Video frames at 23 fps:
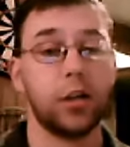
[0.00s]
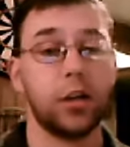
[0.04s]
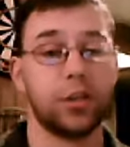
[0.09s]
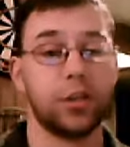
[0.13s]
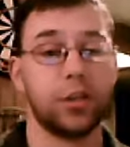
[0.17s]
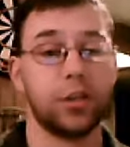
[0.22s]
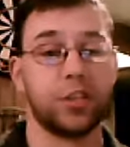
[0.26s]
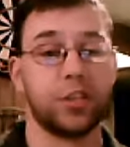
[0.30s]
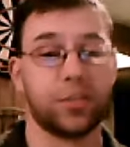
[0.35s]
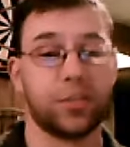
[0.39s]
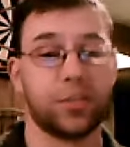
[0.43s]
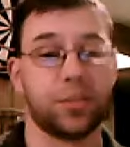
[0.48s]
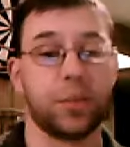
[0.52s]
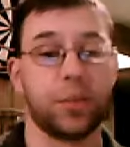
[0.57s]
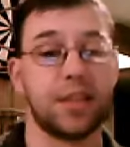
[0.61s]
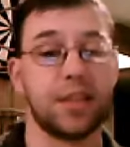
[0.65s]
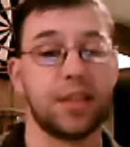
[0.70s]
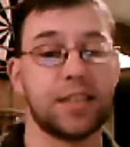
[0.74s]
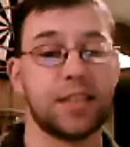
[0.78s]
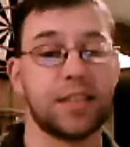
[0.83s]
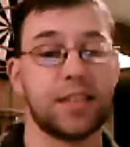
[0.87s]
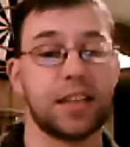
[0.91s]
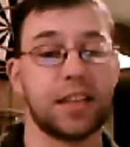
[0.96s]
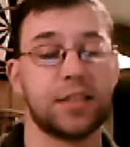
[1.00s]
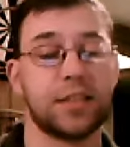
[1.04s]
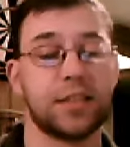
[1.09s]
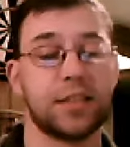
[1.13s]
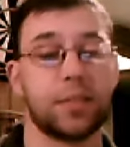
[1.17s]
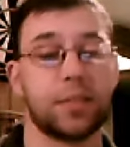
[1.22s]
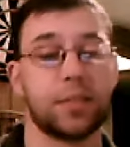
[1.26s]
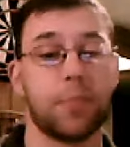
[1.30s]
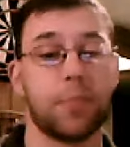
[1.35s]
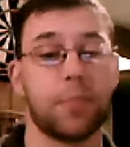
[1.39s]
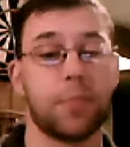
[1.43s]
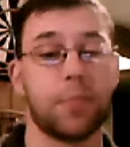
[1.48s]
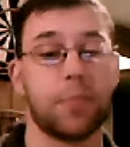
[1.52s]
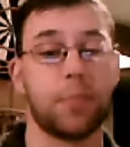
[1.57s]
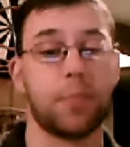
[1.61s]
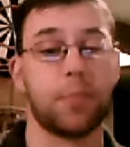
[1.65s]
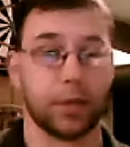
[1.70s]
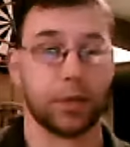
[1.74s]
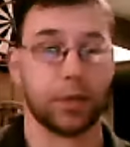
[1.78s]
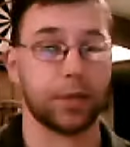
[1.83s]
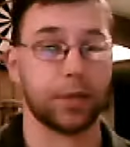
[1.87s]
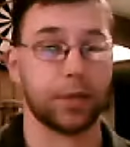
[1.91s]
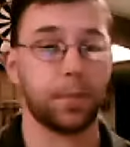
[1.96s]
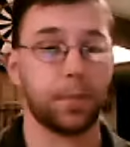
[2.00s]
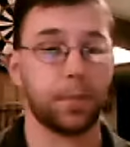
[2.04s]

just reassess manually.